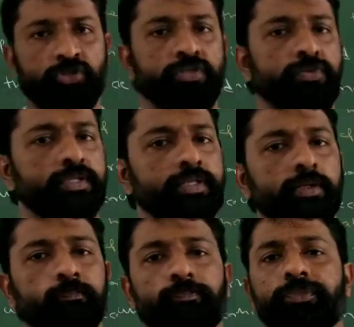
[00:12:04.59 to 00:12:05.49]
as well as
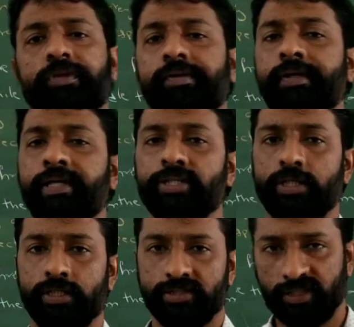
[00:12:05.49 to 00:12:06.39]
the NEET
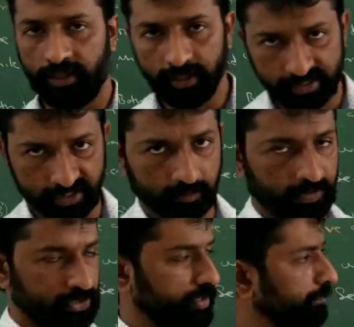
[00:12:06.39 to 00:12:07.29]
and CET examination.